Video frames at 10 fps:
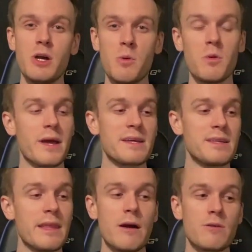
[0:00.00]
Well, like I said,
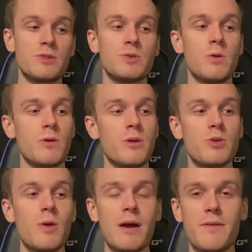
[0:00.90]
they are solar.
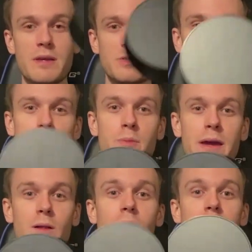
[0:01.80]
You have a solar
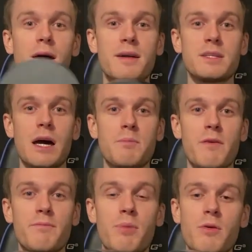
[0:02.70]
panel on top
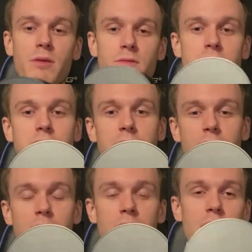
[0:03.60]
of both of these here,